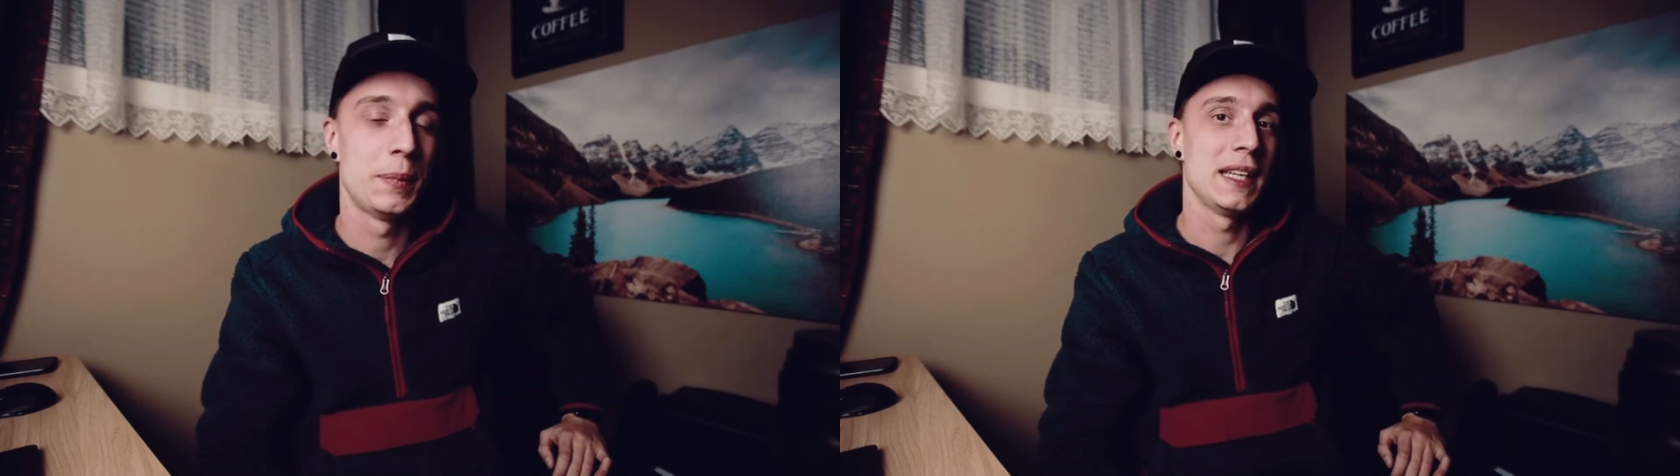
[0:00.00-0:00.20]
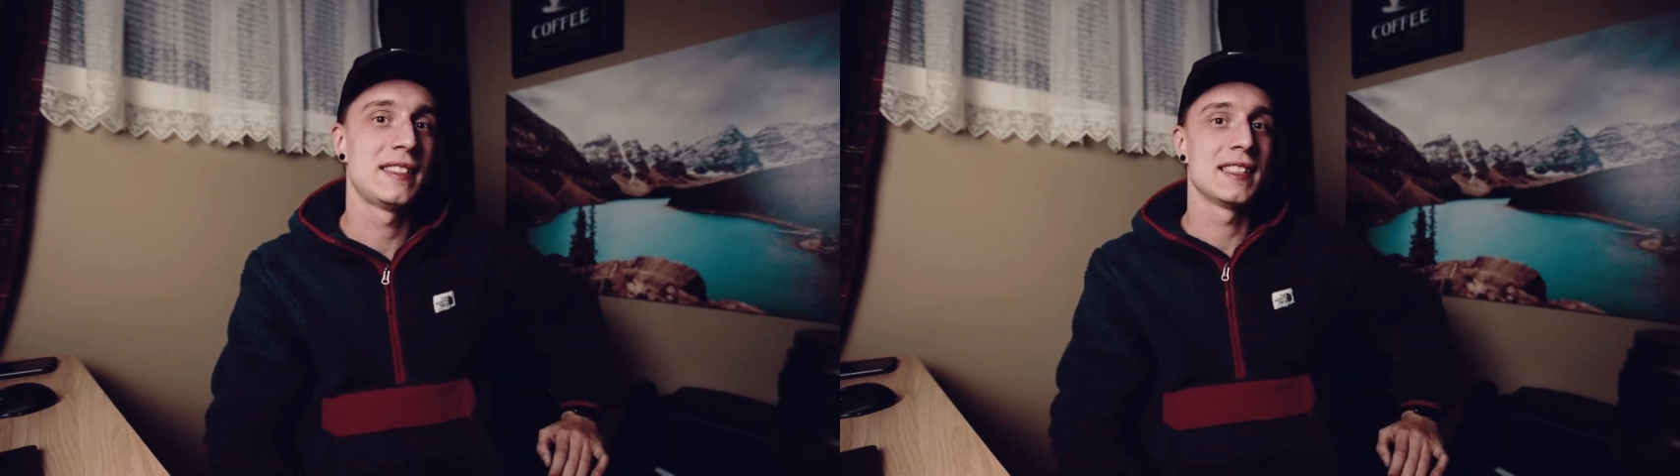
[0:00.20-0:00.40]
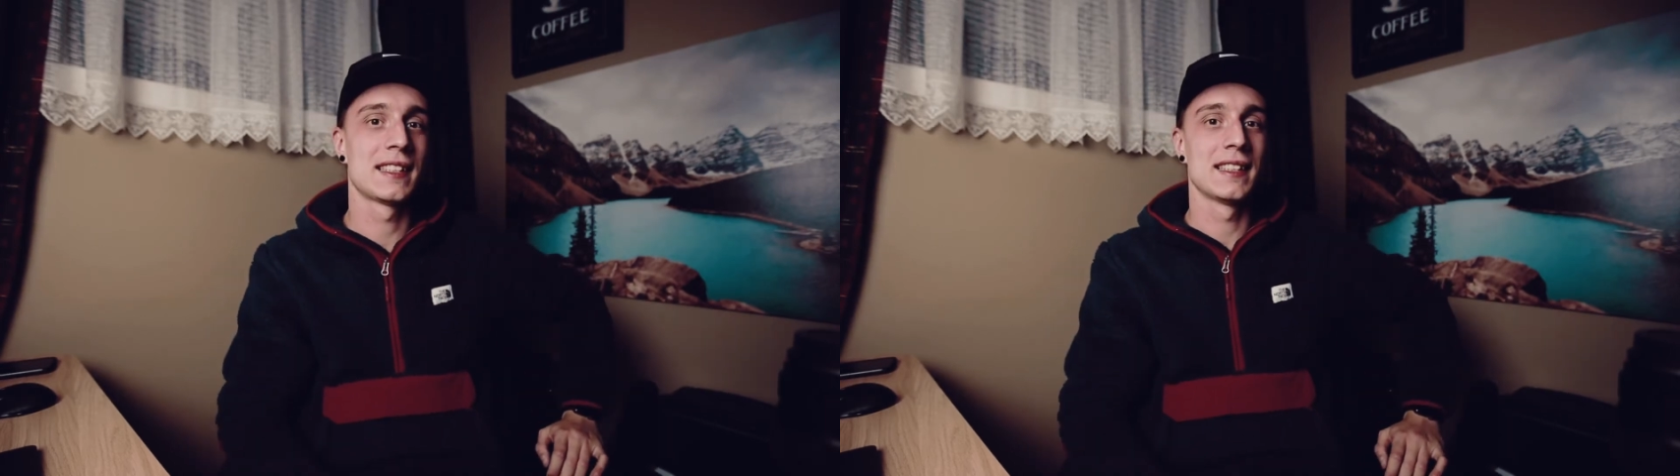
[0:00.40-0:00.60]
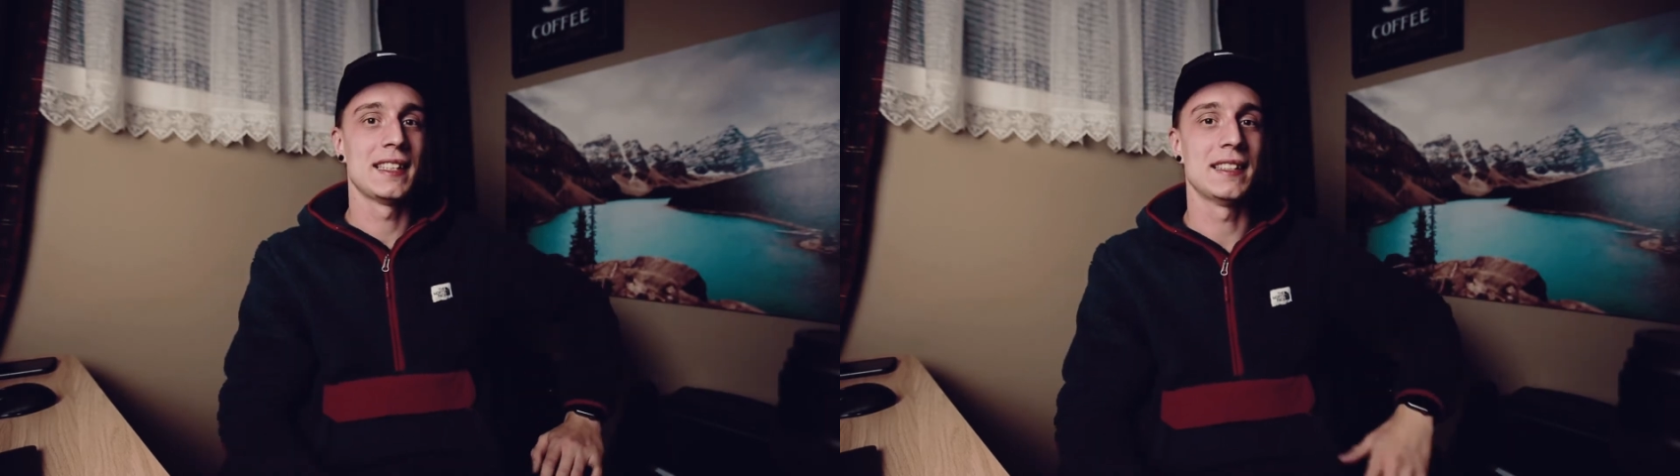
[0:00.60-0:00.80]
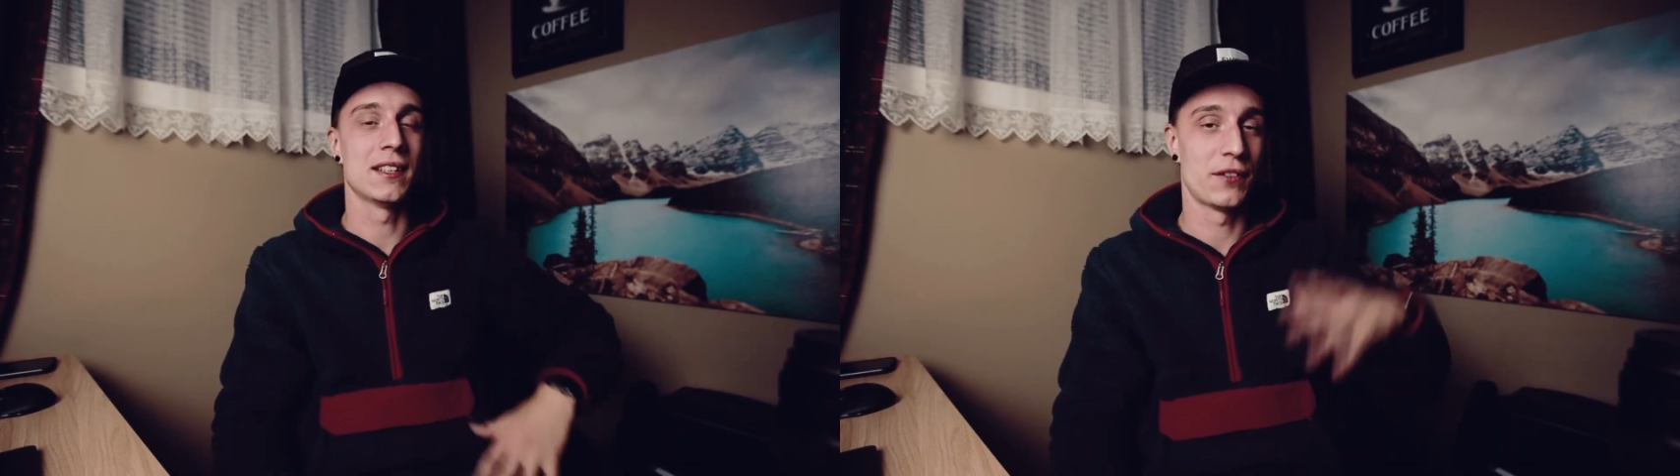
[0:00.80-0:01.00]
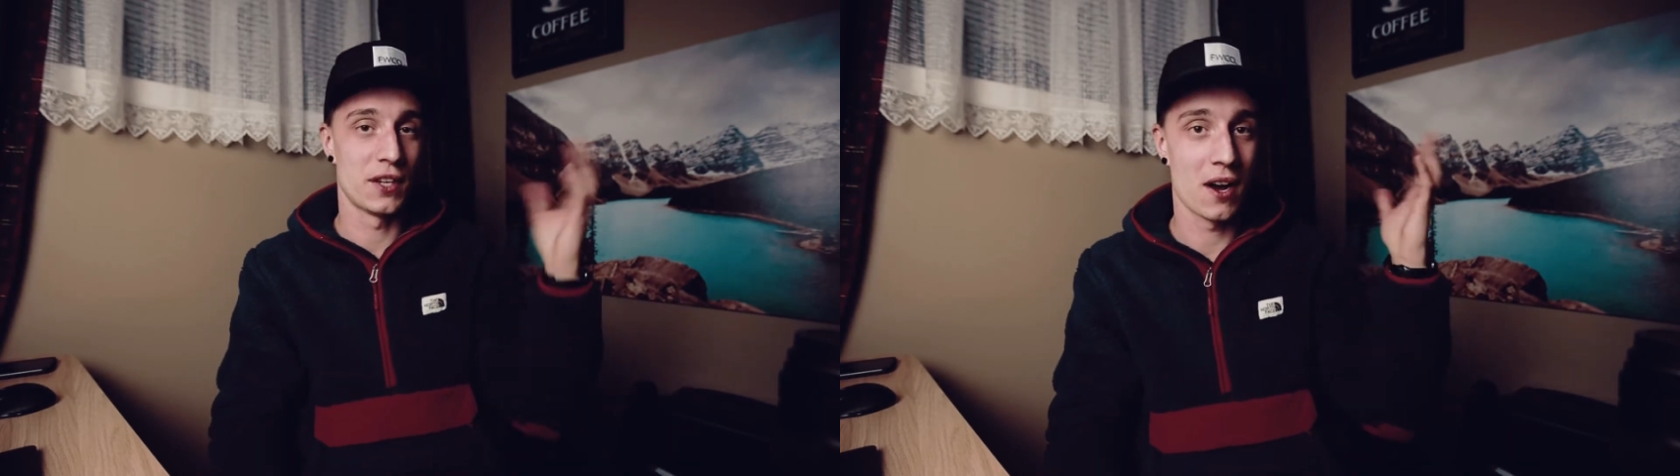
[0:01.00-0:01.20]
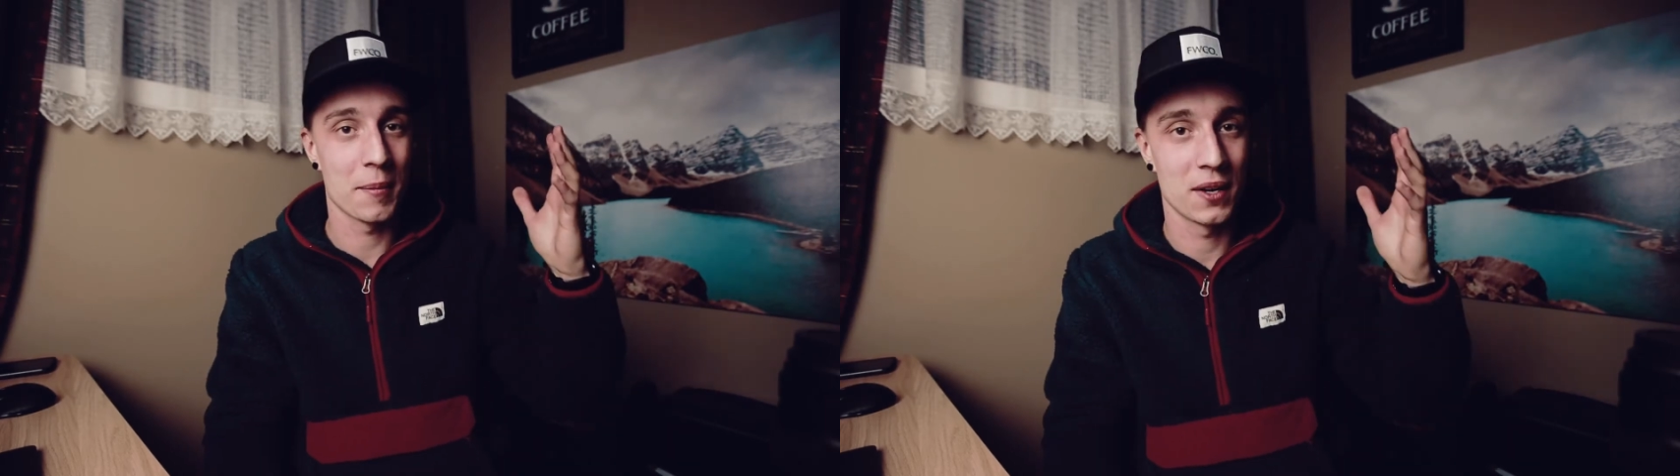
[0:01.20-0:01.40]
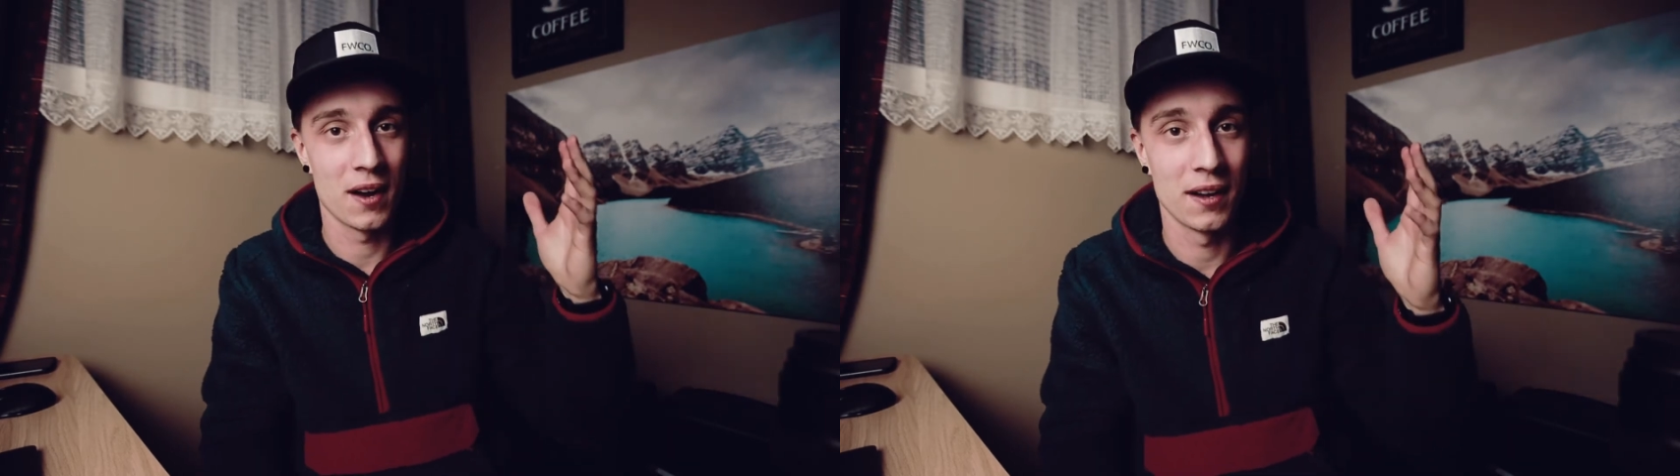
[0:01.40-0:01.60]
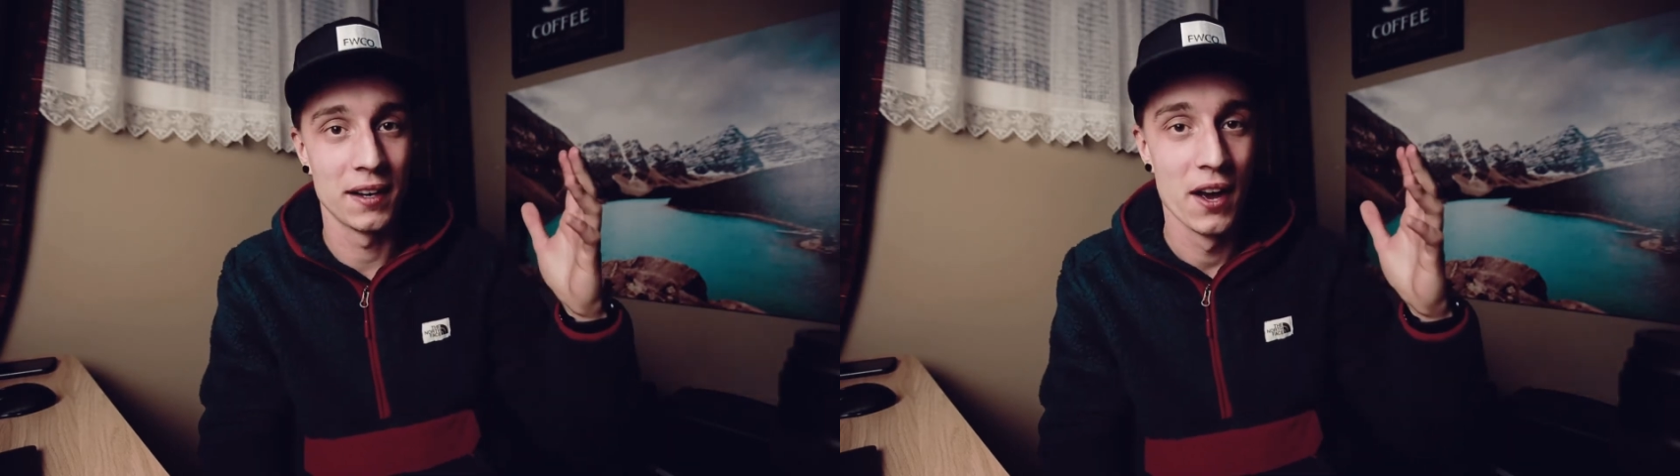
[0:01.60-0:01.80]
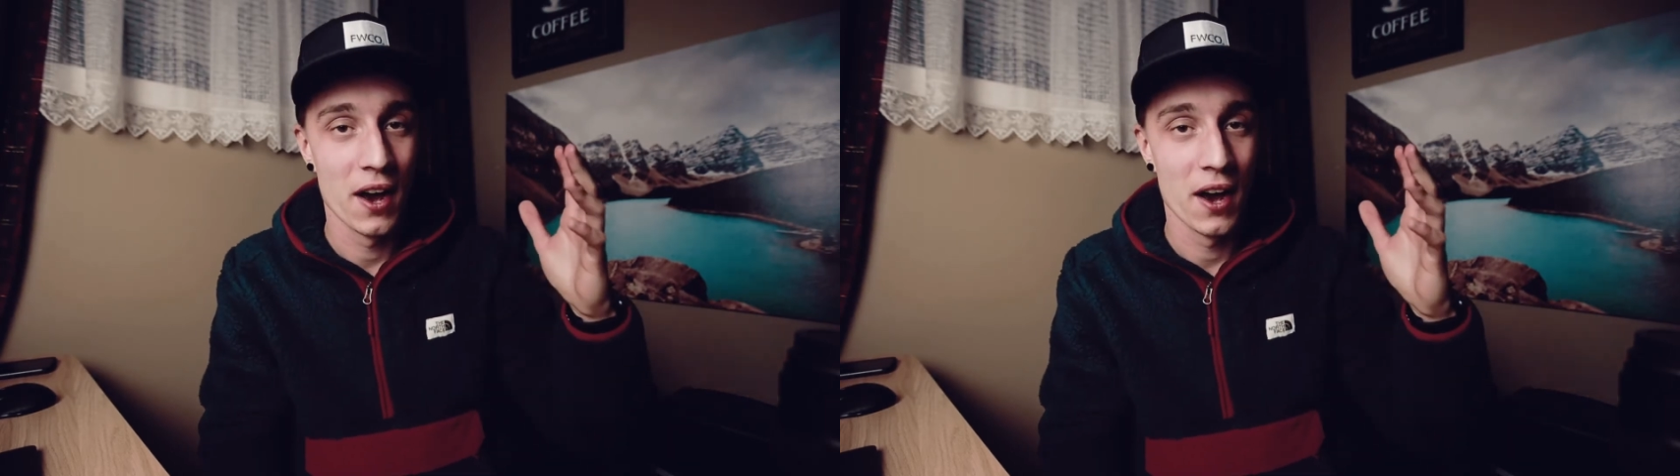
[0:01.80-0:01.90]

basically the phenomenon